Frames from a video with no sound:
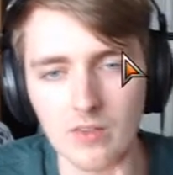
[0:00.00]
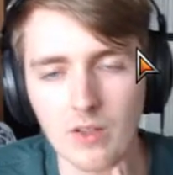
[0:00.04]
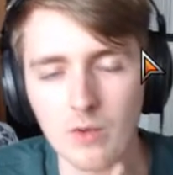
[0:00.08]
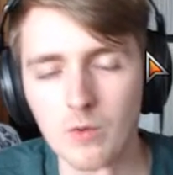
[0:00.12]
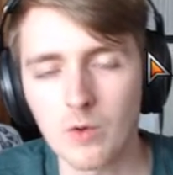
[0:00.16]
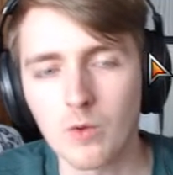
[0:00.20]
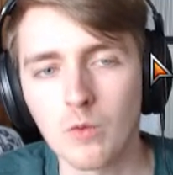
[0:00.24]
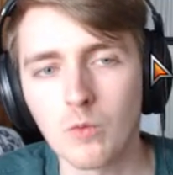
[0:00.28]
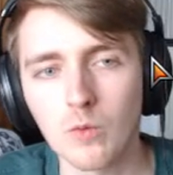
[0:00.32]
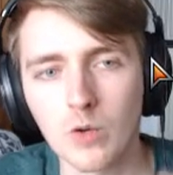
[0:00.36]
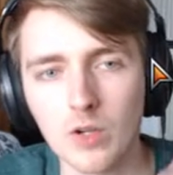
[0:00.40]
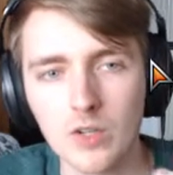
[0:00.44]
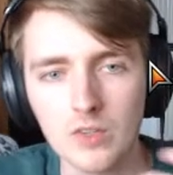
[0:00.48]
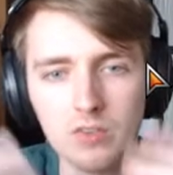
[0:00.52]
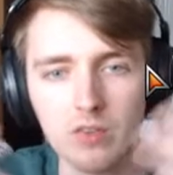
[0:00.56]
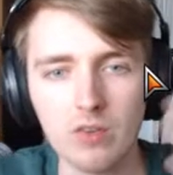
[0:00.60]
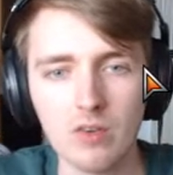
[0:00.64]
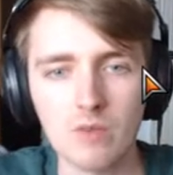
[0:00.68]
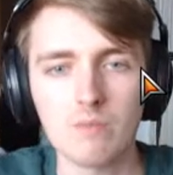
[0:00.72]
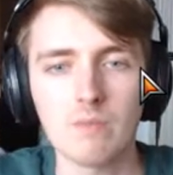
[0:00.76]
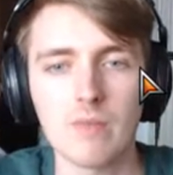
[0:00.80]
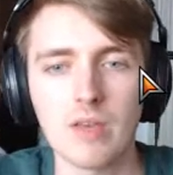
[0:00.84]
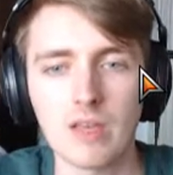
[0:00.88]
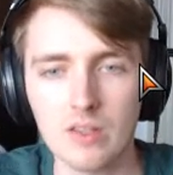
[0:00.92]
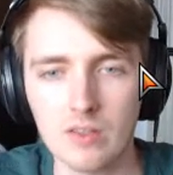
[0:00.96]
I want to watch
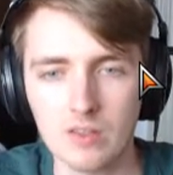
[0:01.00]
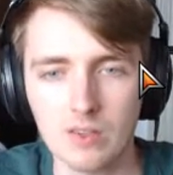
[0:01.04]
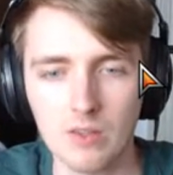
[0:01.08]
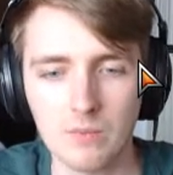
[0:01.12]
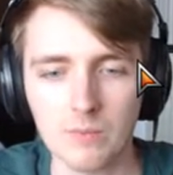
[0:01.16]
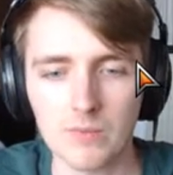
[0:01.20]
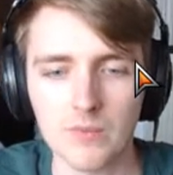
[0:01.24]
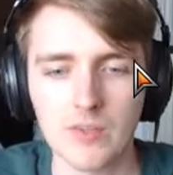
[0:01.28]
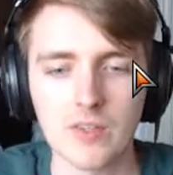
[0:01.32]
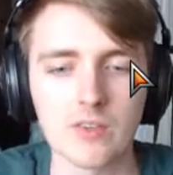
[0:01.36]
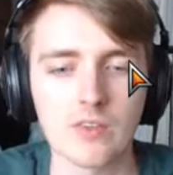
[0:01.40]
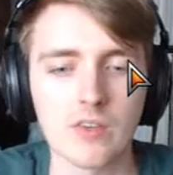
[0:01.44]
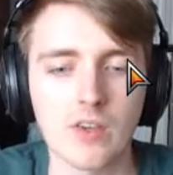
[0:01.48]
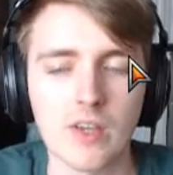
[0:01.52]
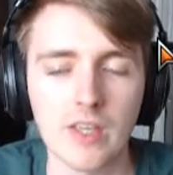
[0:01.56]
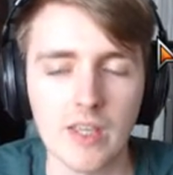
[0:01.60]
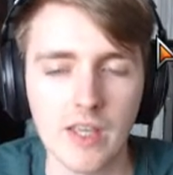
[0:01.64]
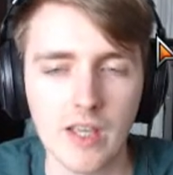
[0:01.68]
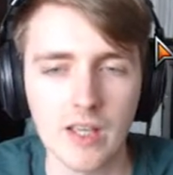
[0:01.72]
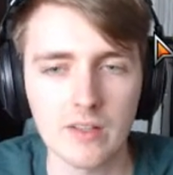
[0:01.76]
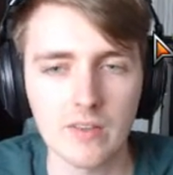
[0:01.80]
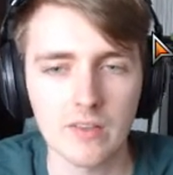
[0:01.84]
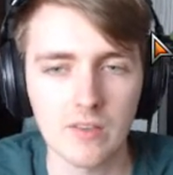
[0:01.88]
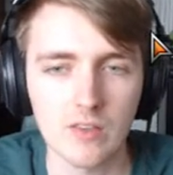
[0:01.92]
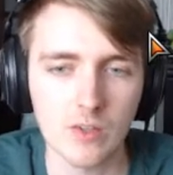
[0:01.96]
him make something
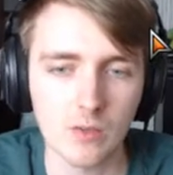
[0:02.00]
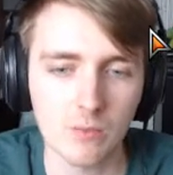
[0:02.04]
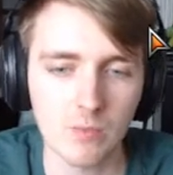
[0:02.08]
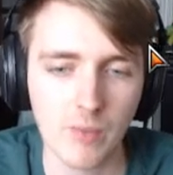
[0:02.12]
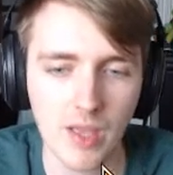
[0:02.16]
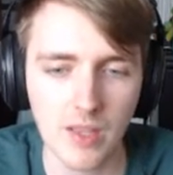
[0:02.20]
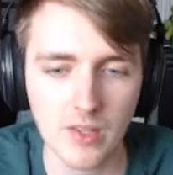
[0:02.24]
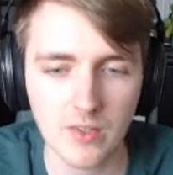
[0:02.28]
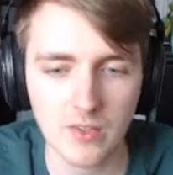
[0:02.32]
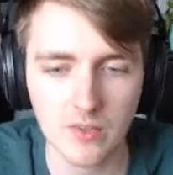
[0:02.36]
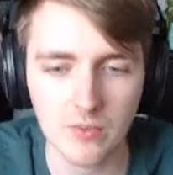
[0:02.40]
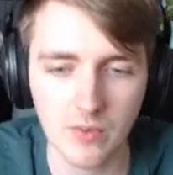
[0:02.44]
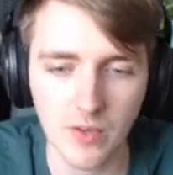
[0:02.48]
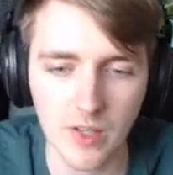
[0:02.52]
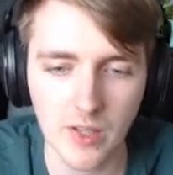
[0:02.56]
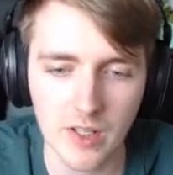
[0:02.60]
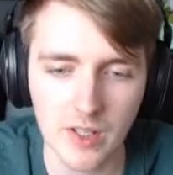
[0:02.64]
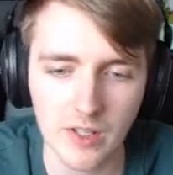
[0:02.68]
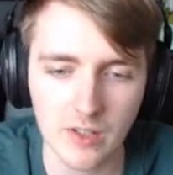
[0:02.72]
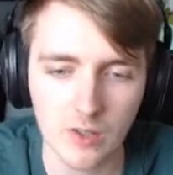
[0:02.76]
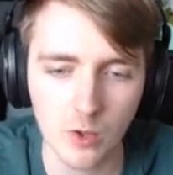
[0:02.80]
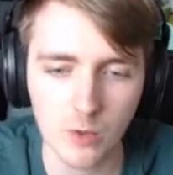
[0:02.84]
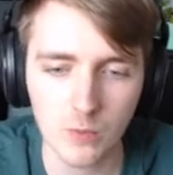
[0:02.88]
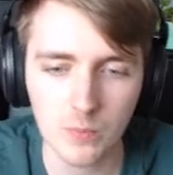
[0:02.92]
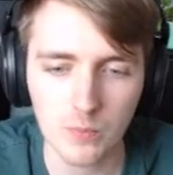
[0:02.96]
gigantic, pacify it,
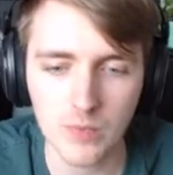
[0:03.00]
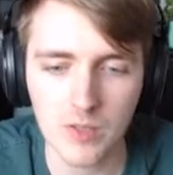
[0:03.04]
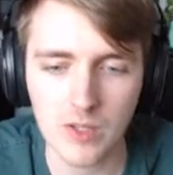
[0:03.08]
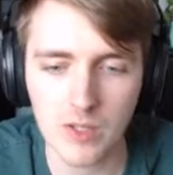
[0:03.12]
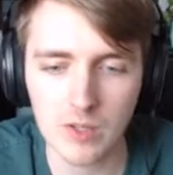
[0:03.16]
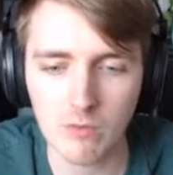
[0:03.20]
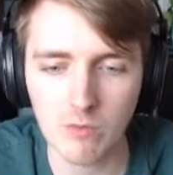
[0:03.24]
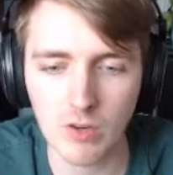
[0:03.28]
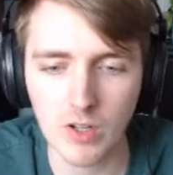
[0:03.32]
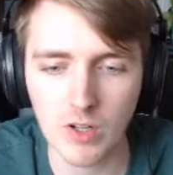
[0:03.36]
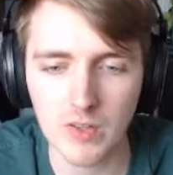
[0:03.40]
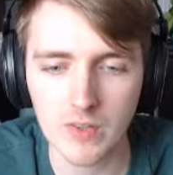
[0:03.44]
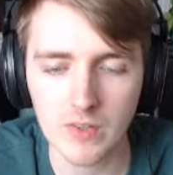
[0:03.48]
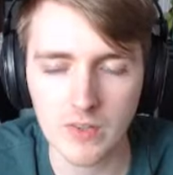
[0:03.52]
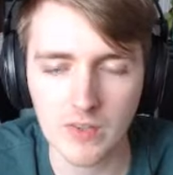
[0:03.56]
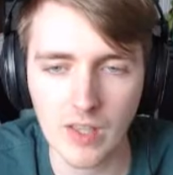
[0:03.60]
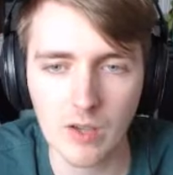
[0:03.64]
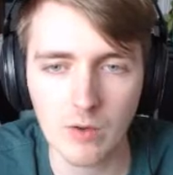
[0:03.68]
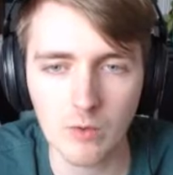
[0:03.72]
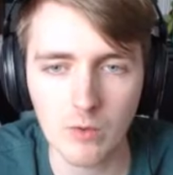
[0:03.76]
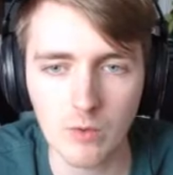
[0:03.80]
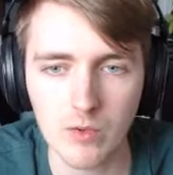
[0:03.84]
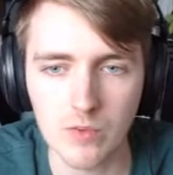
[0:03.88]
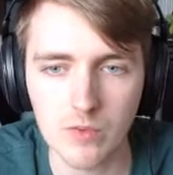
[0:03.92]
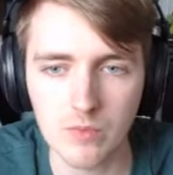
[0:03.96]
and hope that he runs
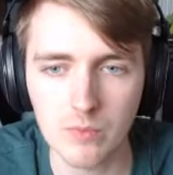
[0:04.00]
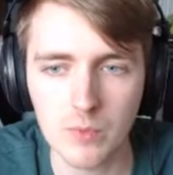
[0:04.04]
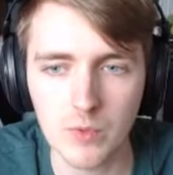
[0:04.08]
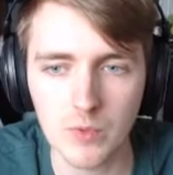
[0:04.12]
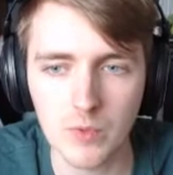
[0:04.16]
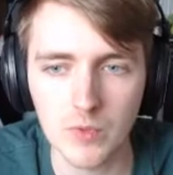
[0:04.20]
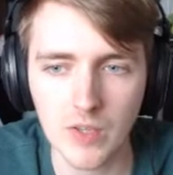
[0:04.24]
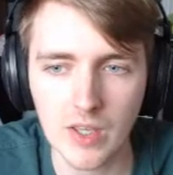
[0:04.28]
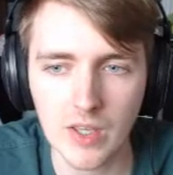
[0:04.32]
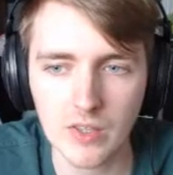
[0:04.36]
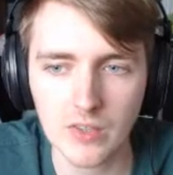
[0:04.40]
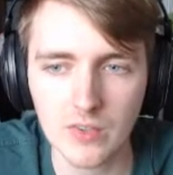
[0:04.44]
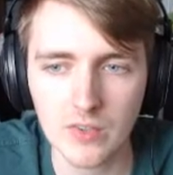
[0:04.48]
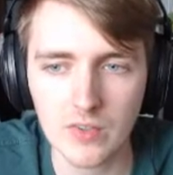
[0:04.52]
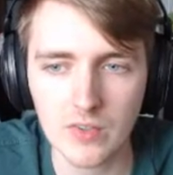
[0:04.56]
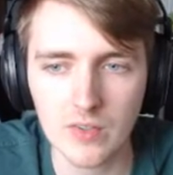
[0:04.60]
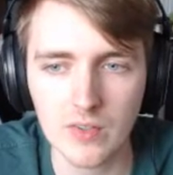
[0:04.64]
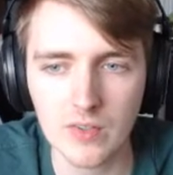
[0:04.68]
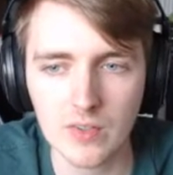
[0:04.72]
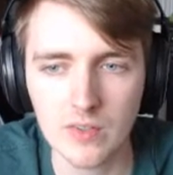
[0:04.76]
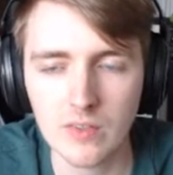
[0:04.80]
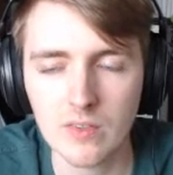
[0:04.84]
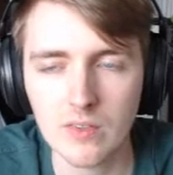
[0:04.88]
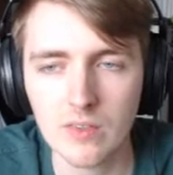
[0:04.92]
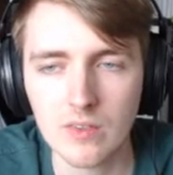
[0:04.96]
out of
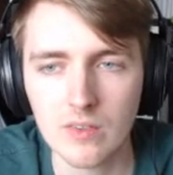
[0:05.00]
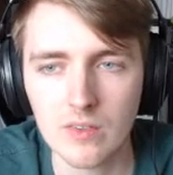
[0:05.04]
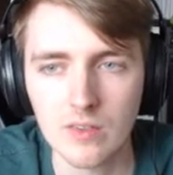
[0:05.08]
mutations.